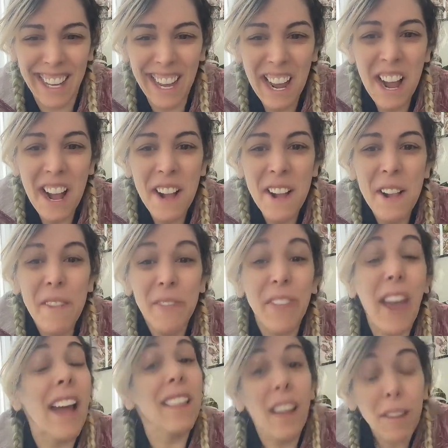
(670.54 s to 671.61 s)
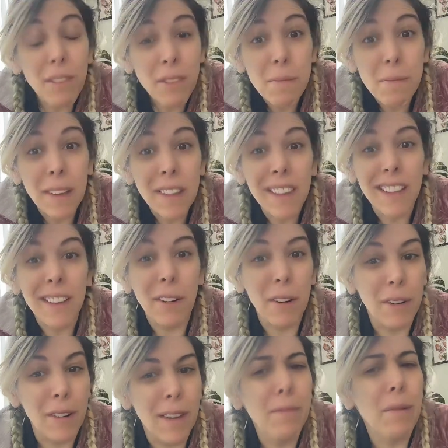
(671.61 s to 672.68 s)
like, I love the
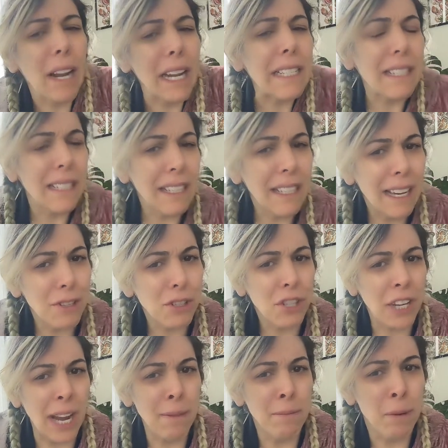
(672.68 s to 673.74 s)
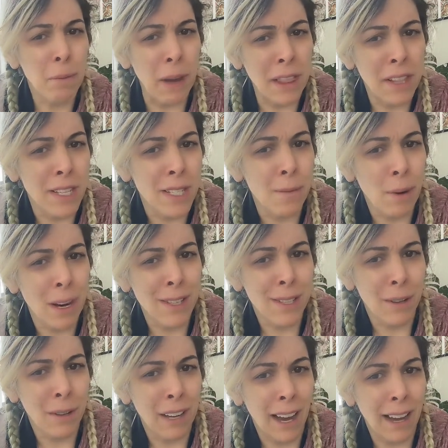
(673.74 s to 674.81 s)
monthly ordering, but I did get shamed by the
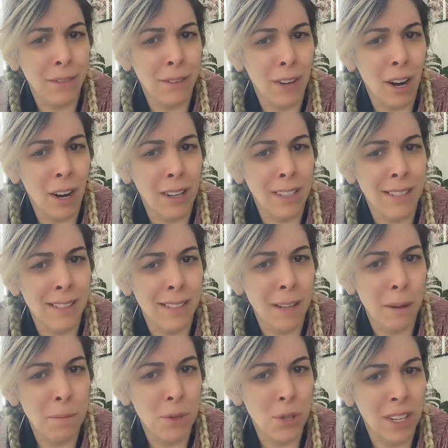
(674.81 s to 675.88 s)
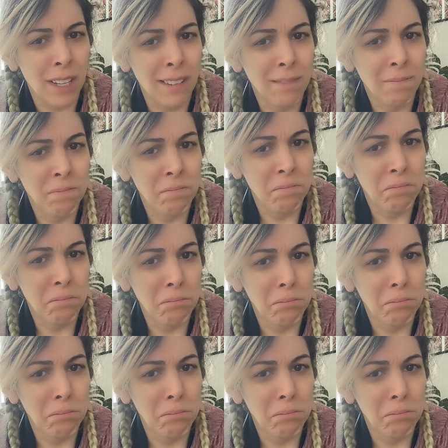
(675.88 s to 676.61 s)
Nespresso guy for our consumption